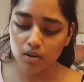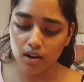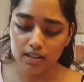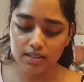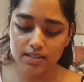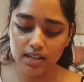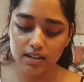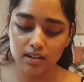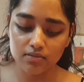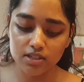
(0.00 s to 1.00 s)
others
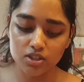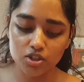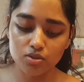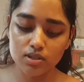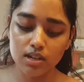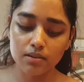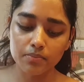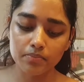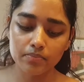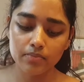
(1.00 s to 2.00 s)
that lived in Jerusalem?
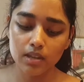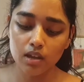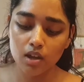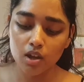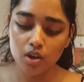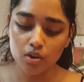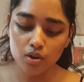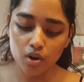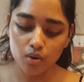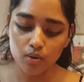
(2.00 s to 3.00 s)

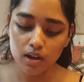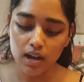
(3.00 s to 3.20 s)
No,